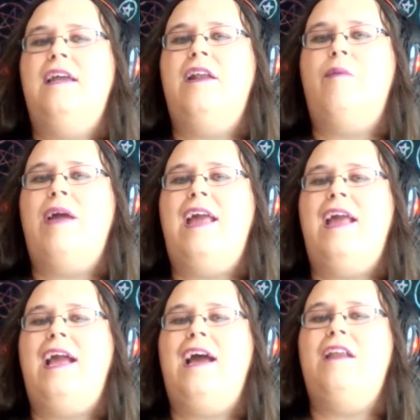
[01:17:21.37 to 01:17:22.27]
in a way
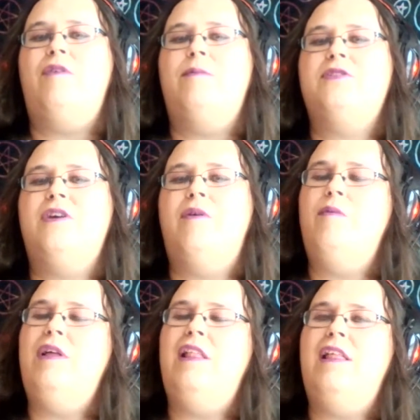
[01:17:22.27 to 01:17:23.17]
kind of almost going
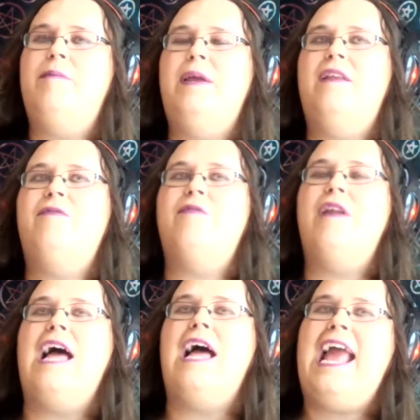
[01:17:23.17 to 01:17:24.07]
well i mean if you're
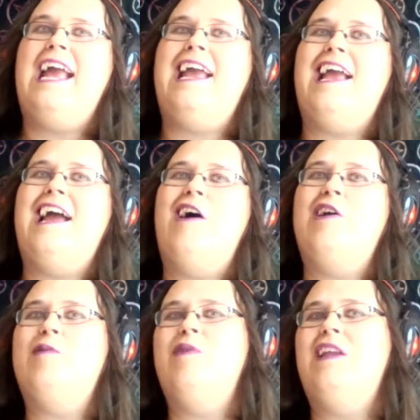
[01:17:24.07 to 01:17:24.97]
not hanging out
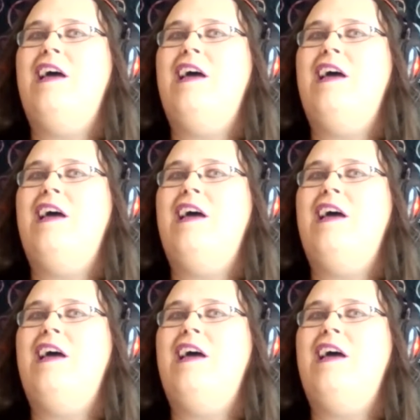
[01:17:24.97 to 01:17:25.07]
you're really